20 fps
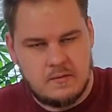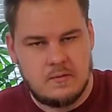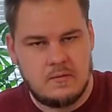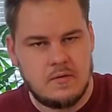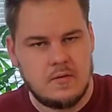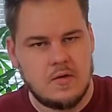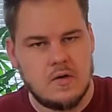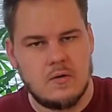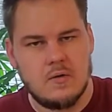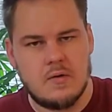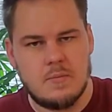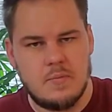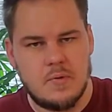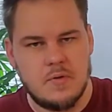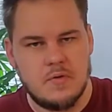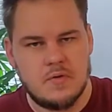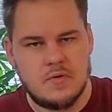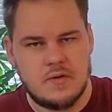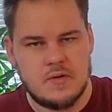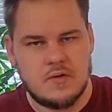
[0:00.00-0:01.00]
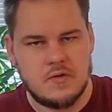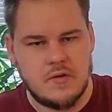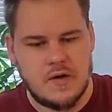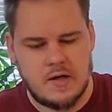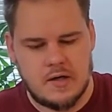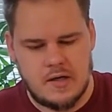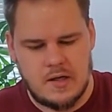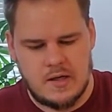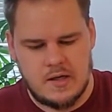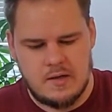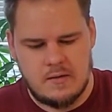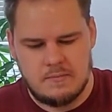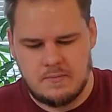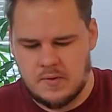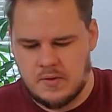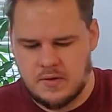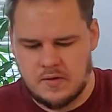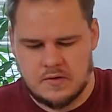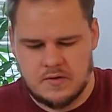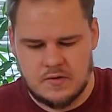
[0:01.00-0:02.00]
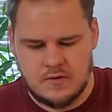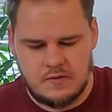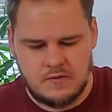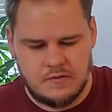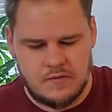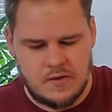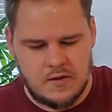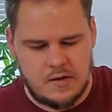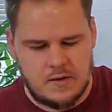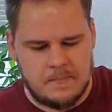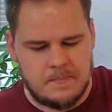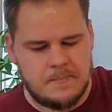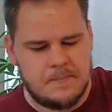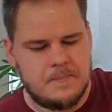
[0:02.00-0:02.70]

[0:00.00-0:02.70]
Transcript: You don't want to put this in direct light because if the